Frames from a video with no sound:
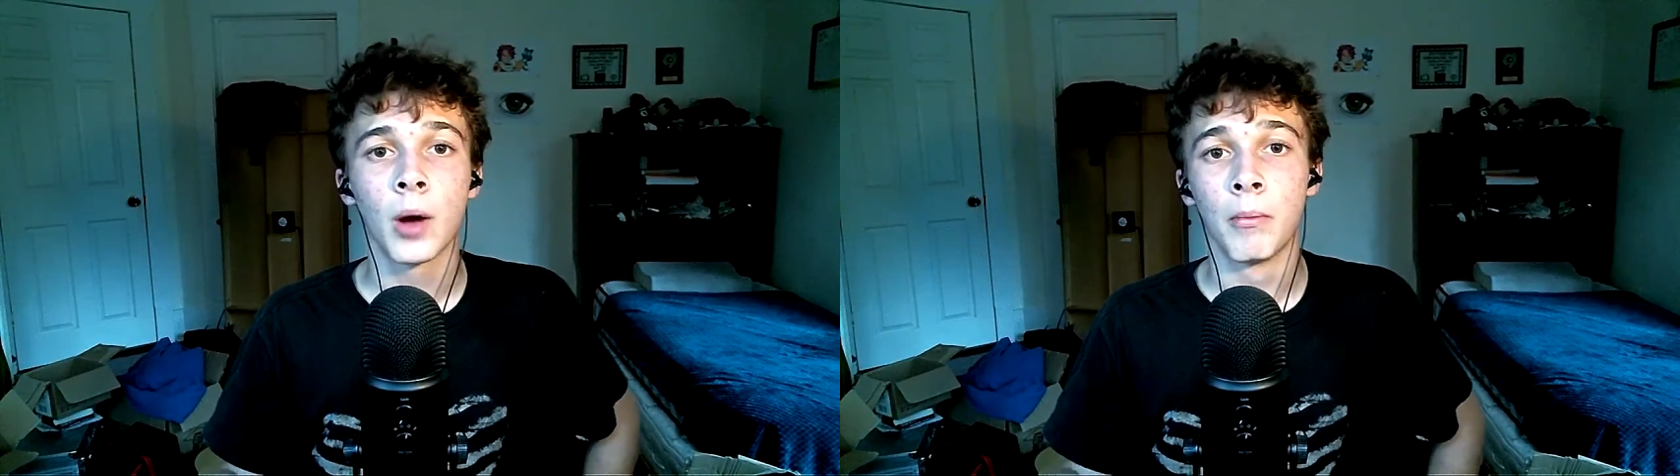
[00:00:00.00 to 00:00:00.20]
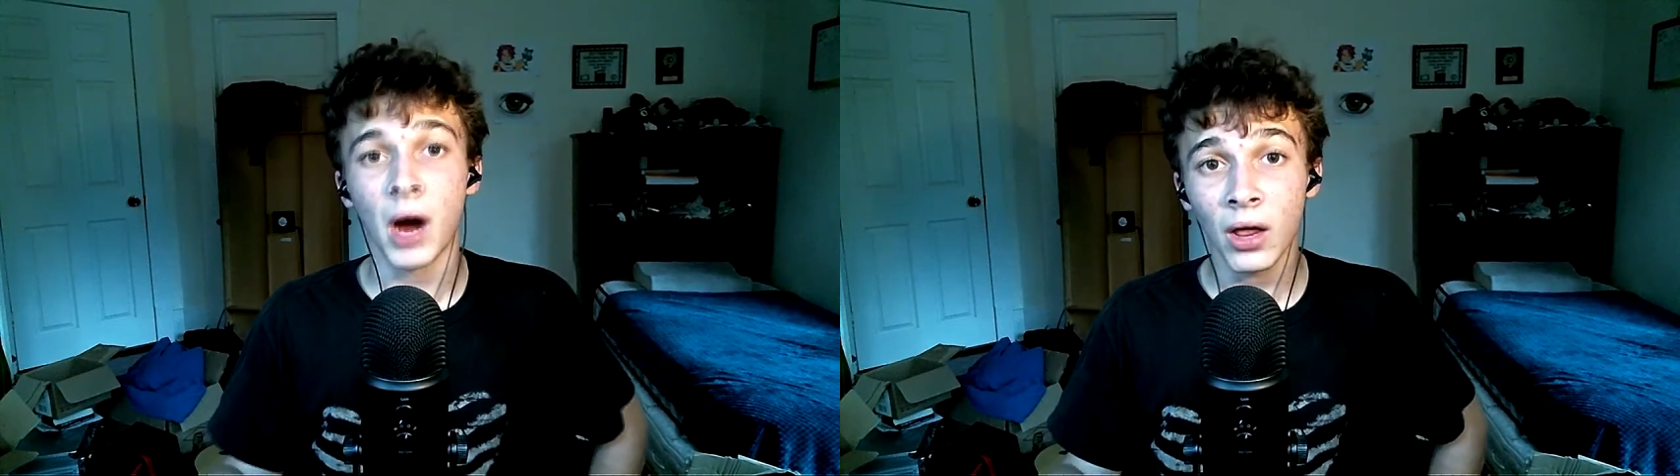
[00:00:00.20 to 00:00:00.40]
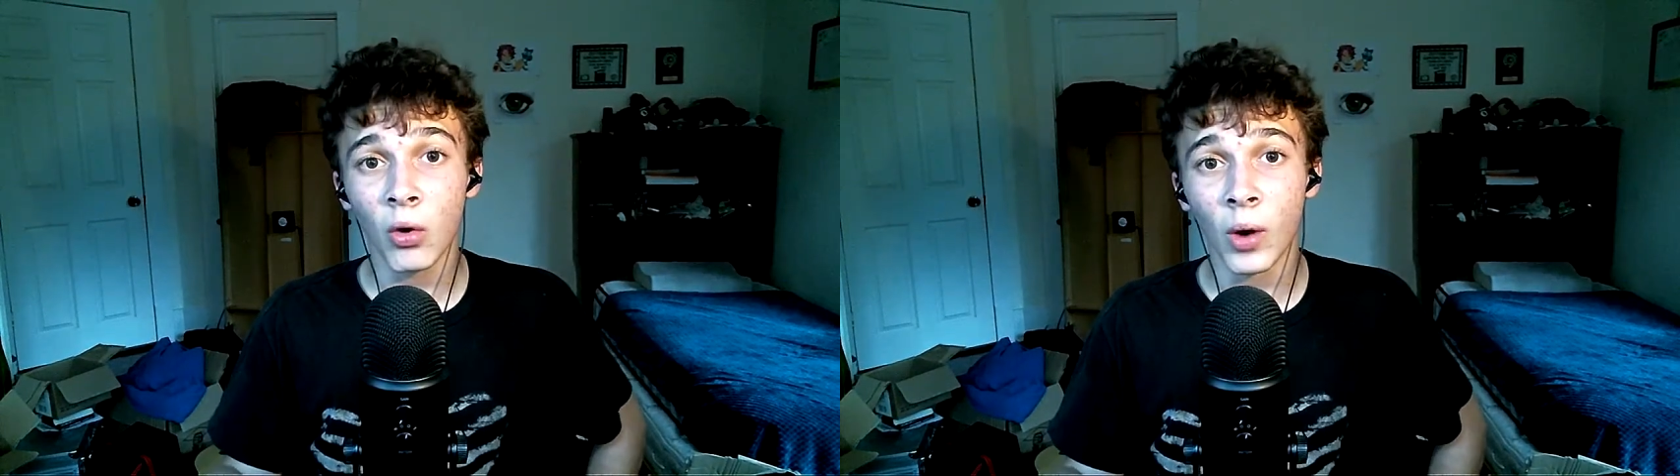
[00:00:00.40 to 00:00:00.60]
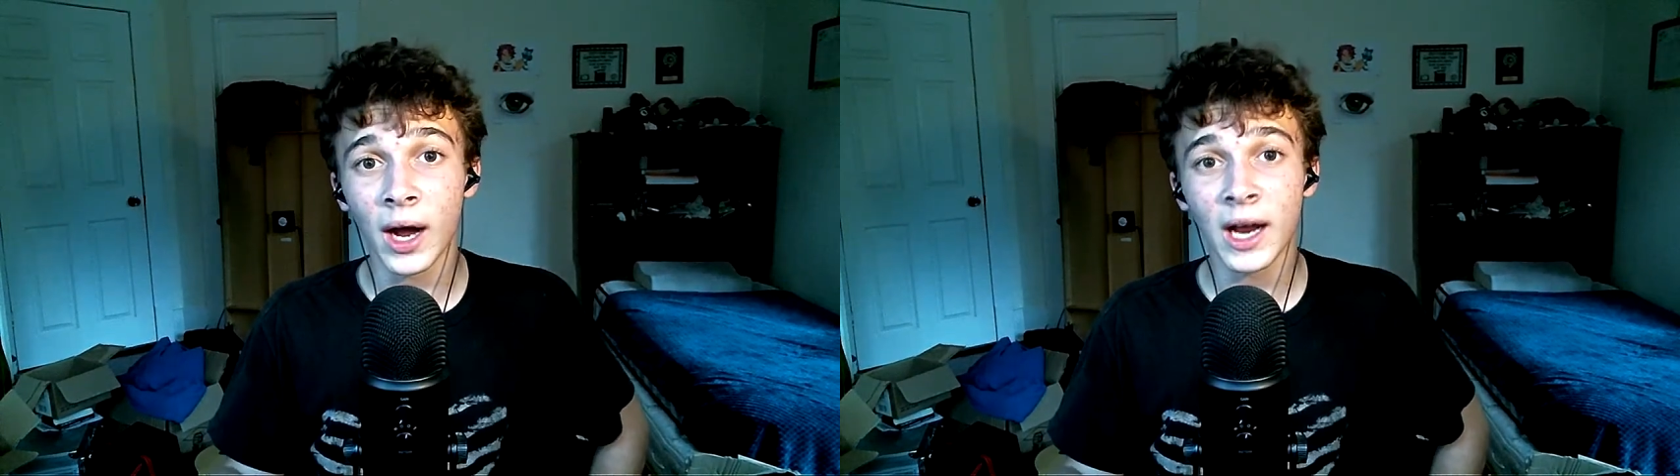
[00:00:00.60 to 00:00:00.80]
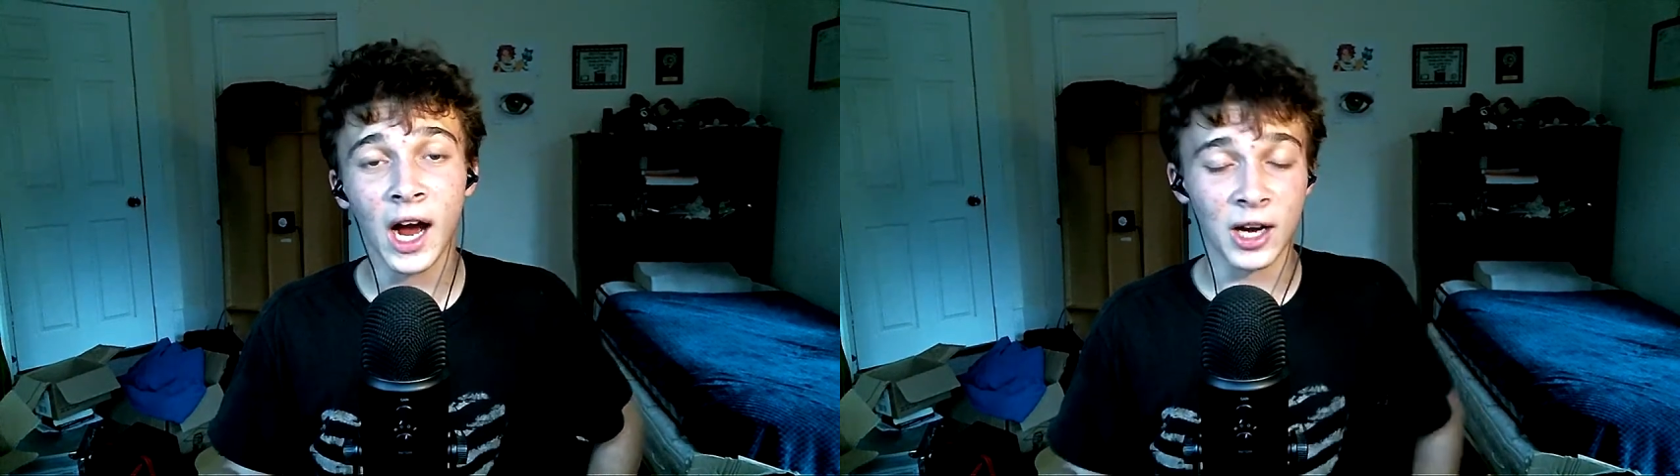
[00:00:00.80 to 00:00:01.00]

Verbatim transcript: By the way, I